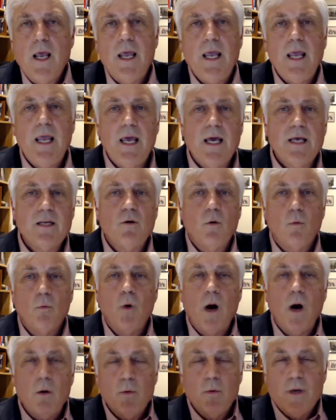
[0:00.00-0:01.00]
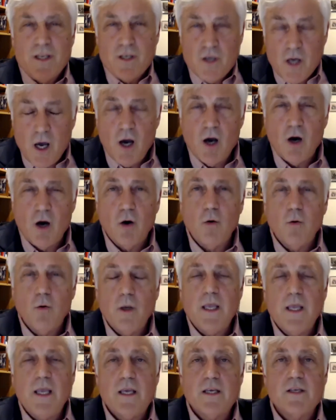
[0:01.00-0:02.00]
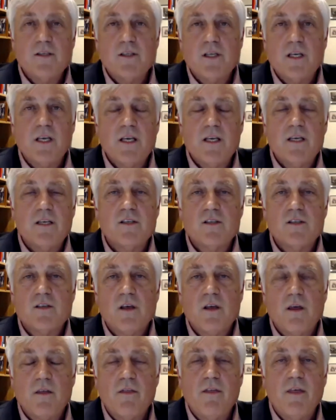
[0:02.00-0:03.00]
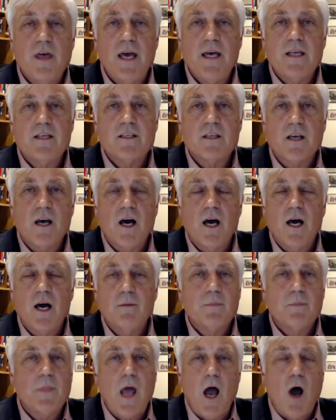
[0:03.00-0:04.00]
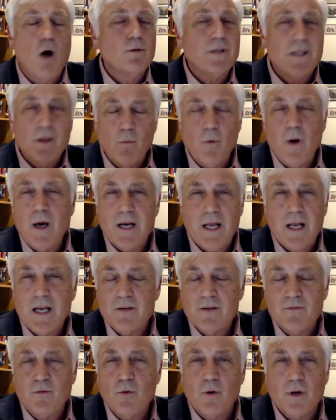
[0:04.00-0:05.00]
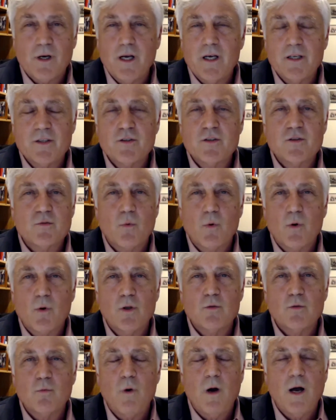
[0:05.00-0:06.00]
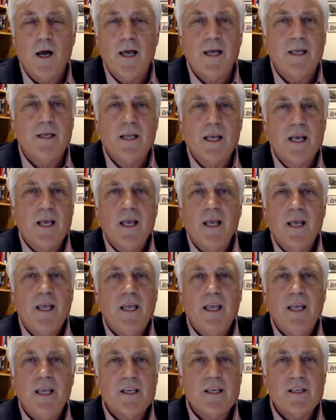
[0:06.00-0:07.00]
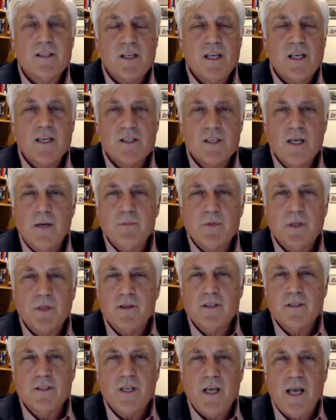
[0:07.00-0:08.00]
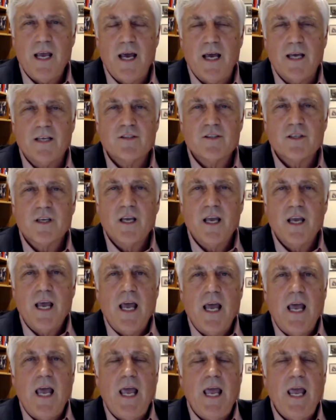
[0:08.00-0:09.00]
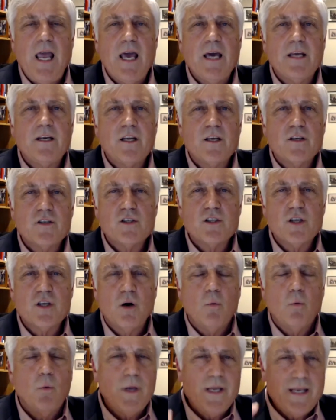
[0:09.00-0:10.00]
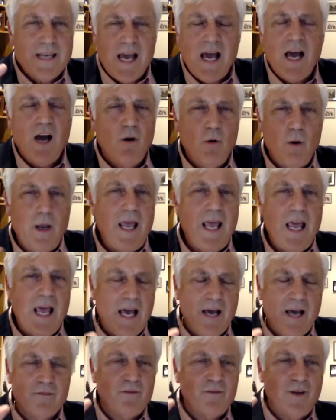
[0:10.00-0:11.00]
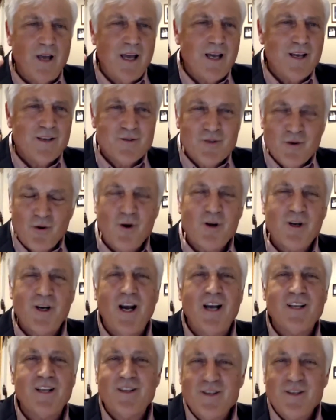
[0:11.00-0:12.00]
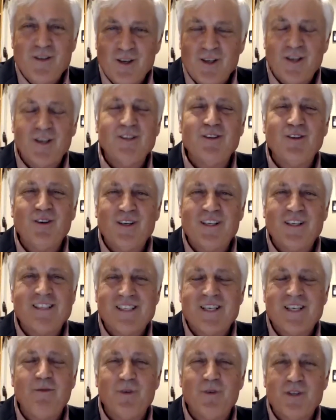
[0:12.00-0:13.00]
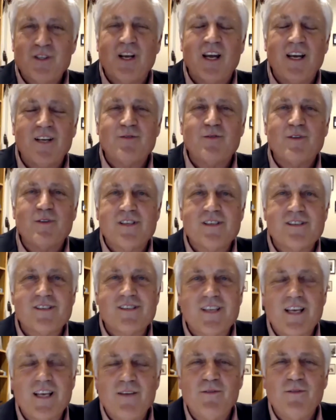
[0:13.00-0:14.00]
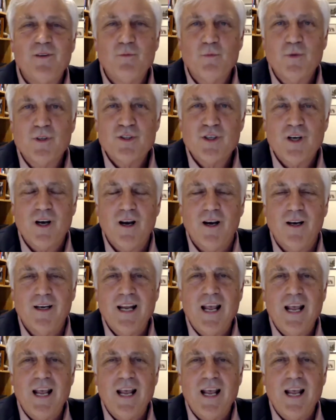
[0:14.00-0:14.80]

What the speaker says: And what we know is that only 1 out of 4 countries worldwide is up to the task. And so we now have a scorecard that you can look and see which countries are safe and which aren't.